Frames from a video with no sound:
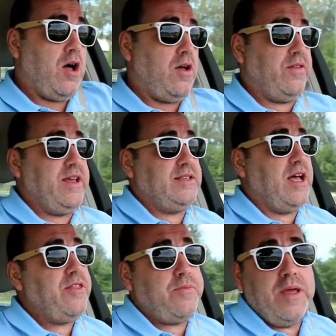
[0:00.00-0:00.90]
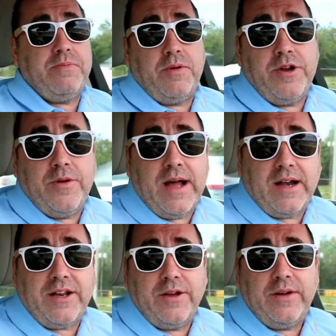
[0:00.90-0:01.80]
all these other people knew how
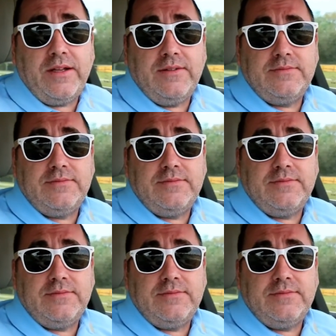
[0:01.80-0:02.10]
to do it.